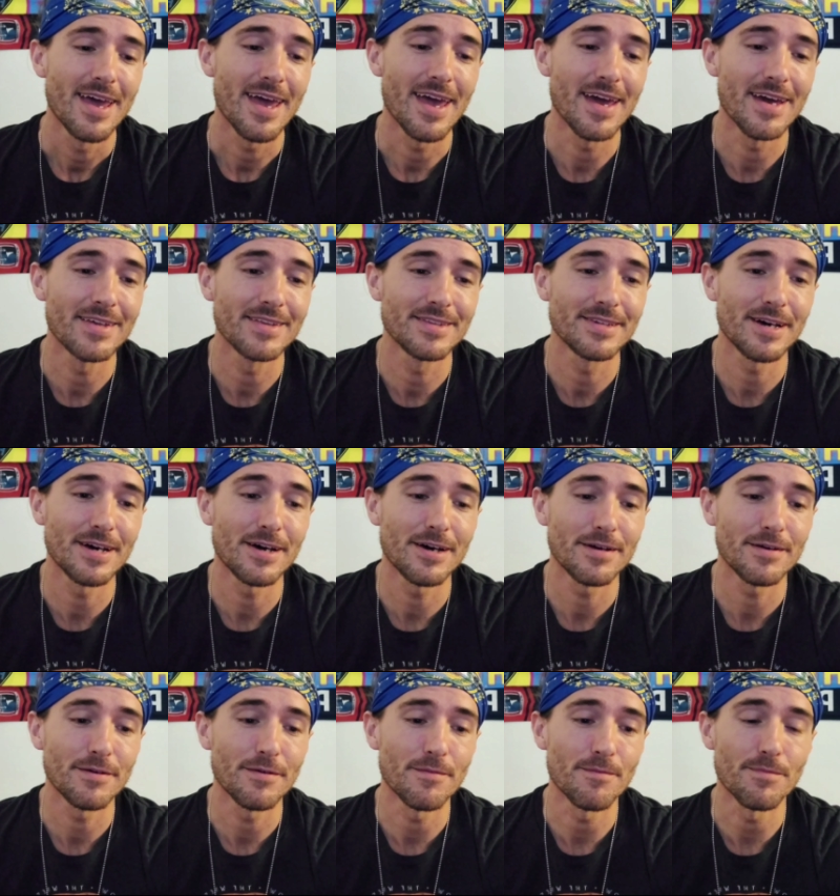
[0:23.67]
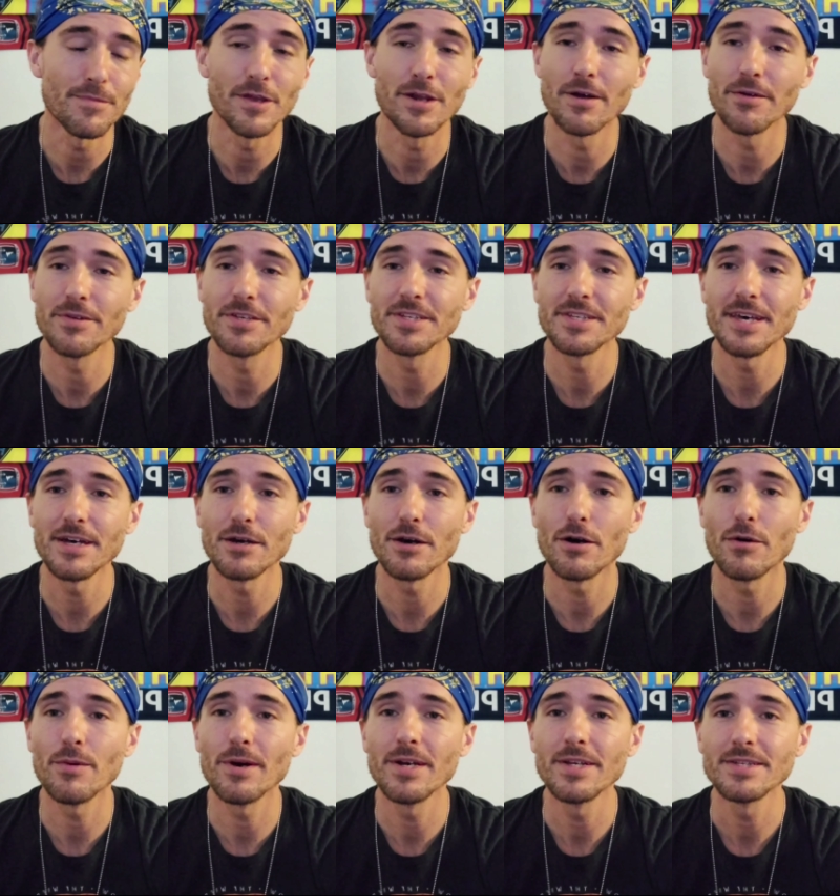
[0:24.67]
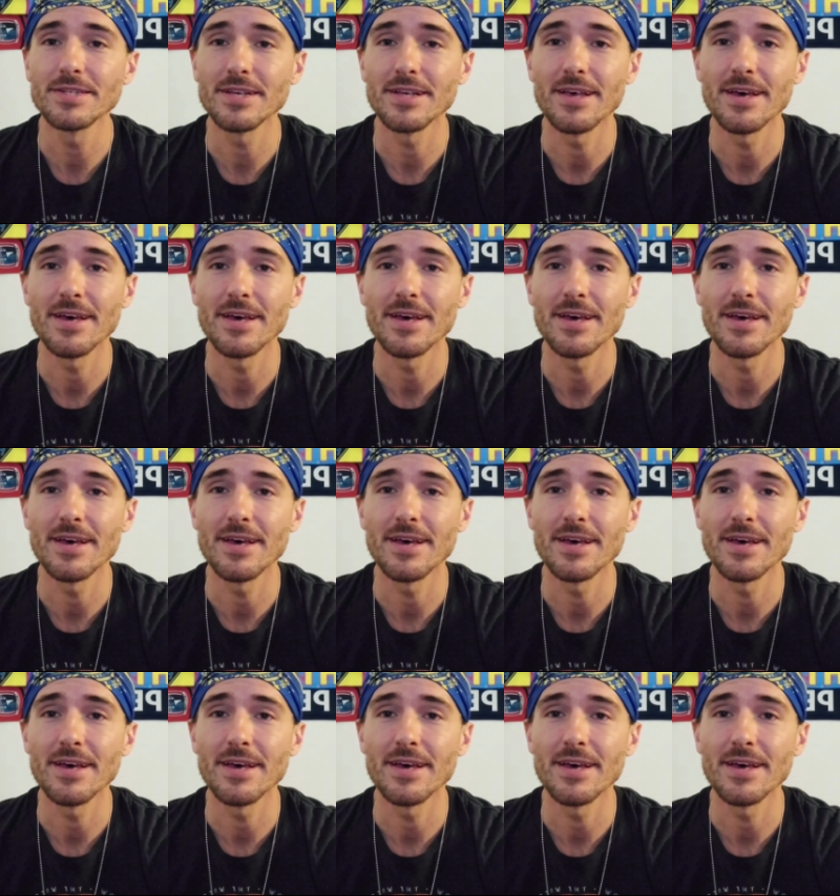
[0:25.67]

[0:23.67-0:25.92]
and uh, you know, just like always,